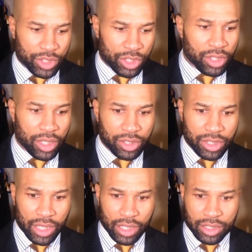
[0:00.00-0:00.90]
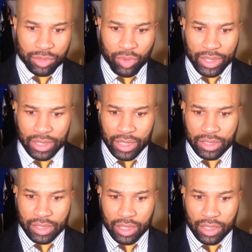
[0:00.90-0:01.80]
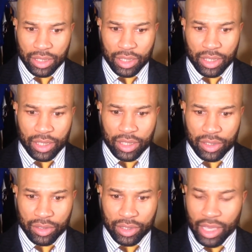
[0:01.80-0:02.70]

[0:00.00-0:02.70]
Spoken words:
should understand at this point that the